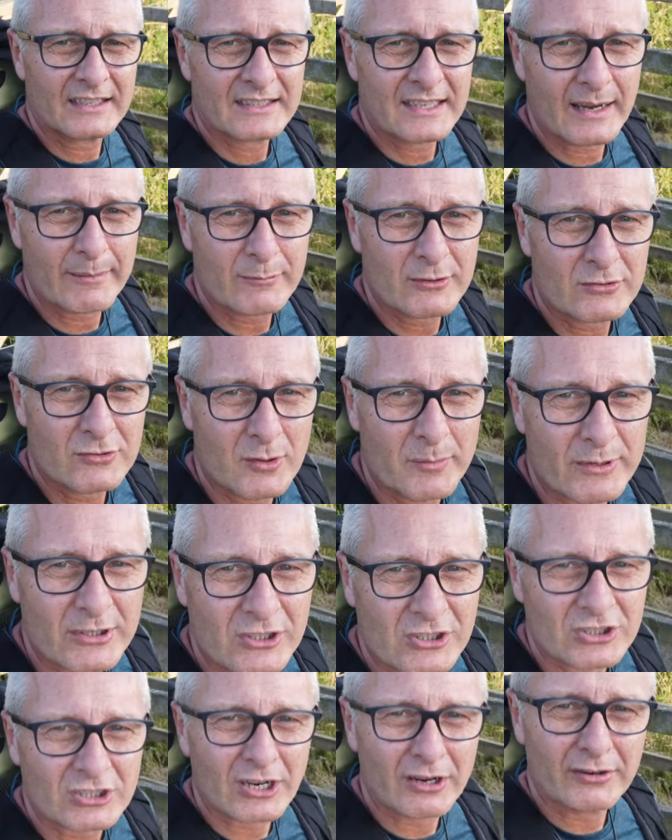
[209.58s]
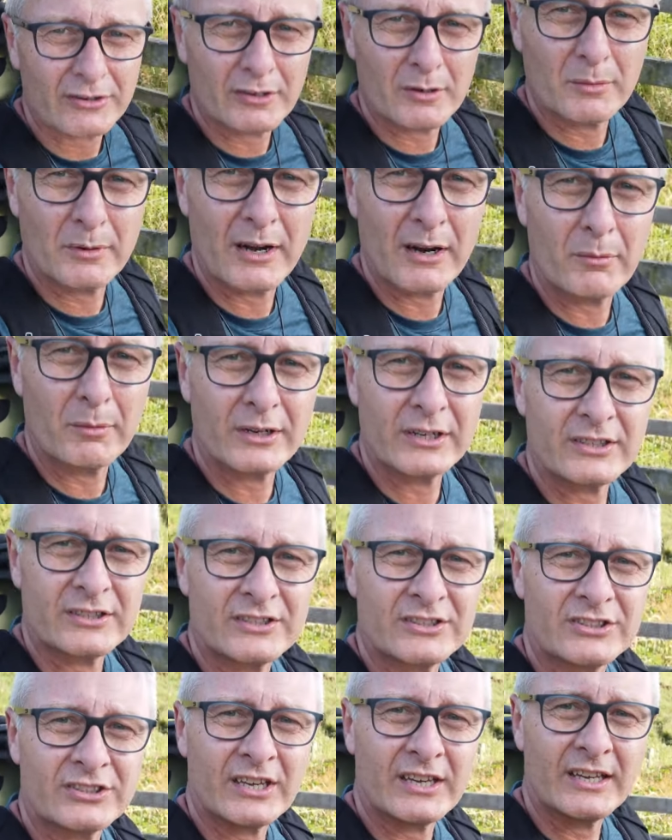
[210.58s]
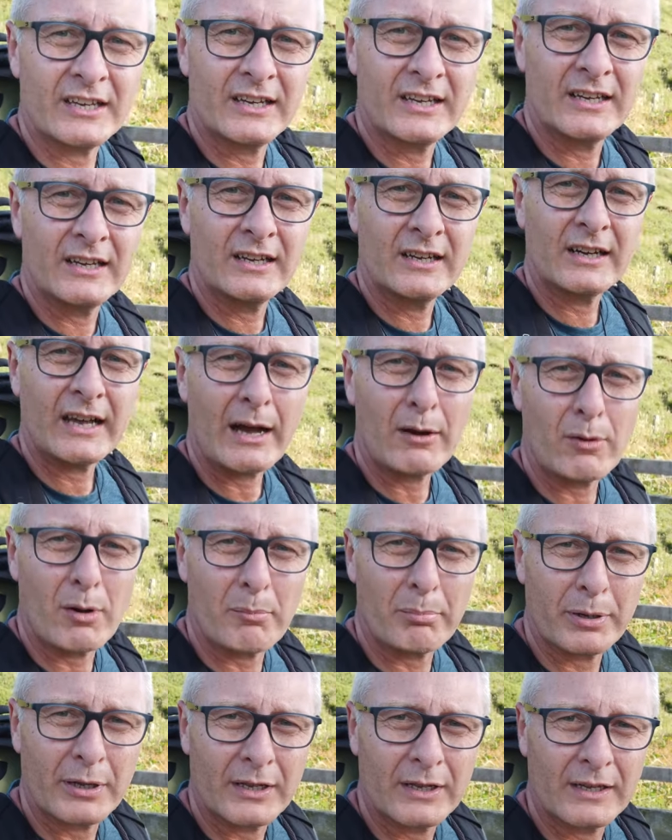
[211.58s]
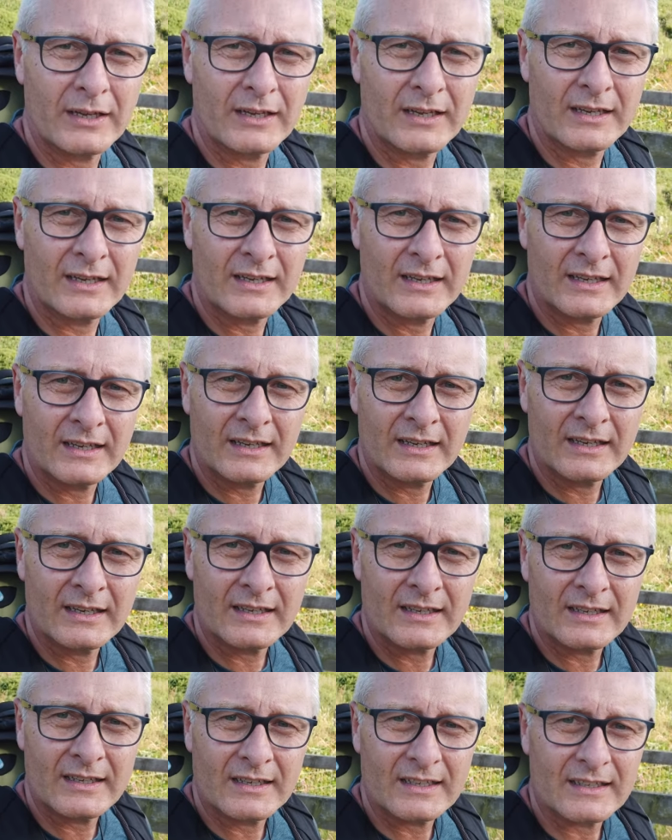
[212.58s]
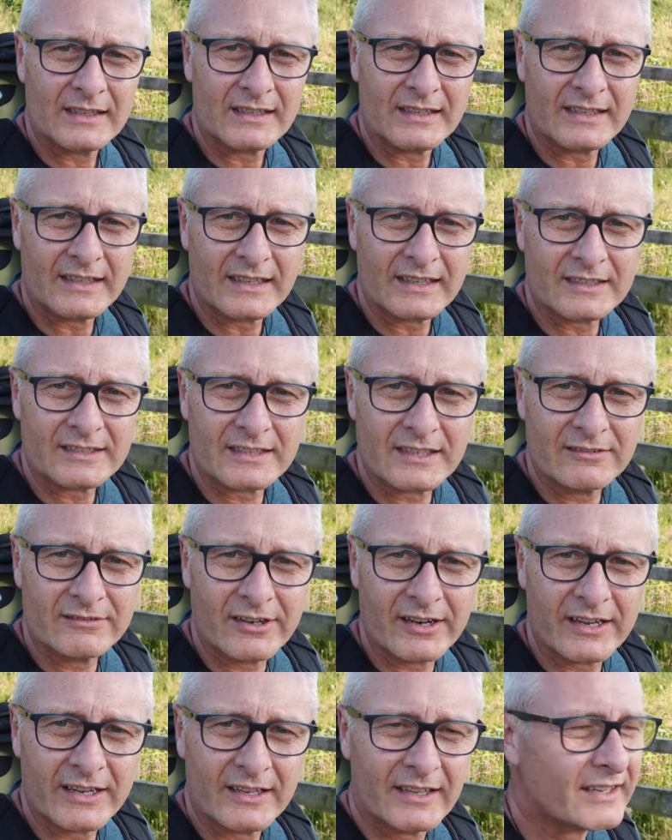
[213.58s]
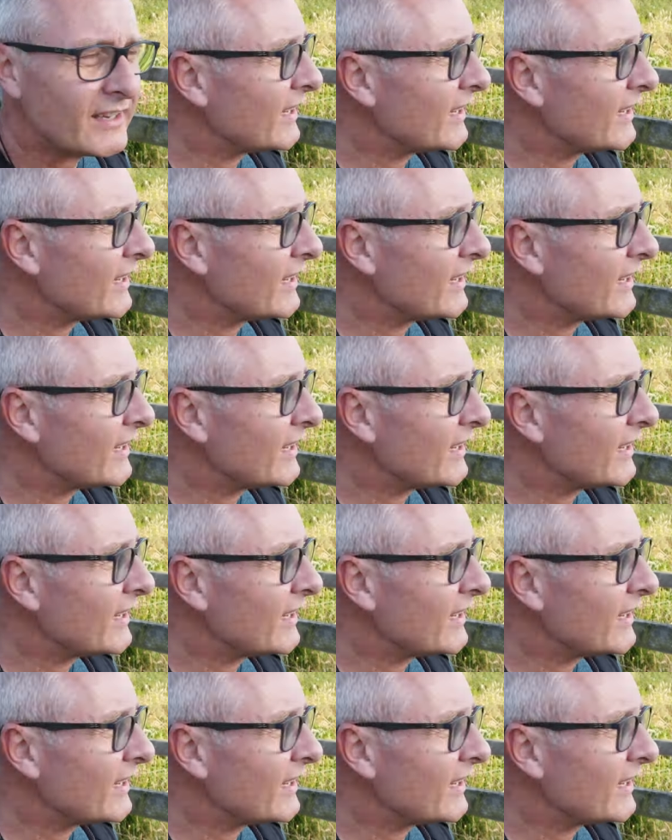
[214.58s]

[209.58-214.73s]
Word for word: This camera's rubbish at showing you where I want it to see. Go up, uh, you can't see rear,